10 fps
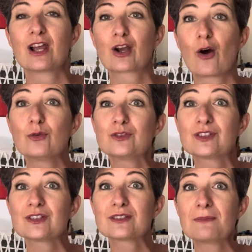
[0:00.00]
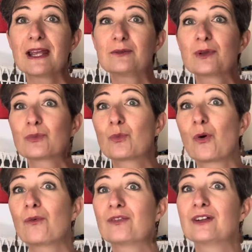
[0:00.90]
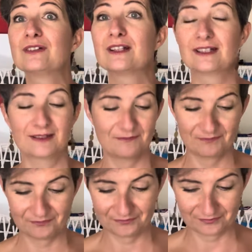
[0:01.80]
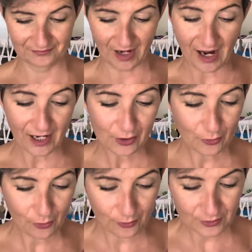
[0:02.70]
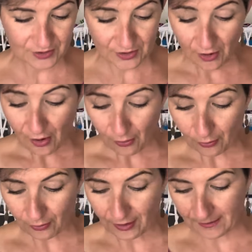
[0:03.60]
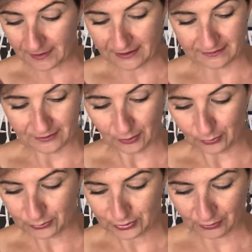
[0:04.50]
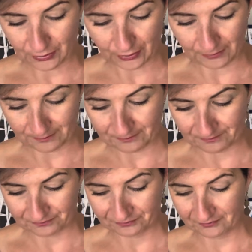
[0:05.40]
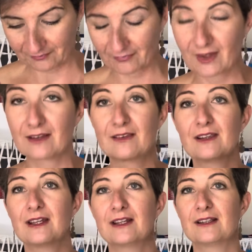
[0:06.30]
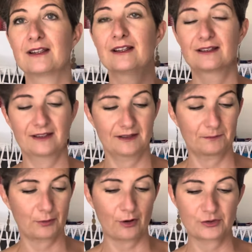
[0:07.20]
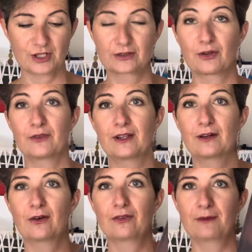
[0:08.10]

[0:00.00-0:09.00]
coasters made with woven um, I-cords, or I mean, also the, um, the, the, the project on the on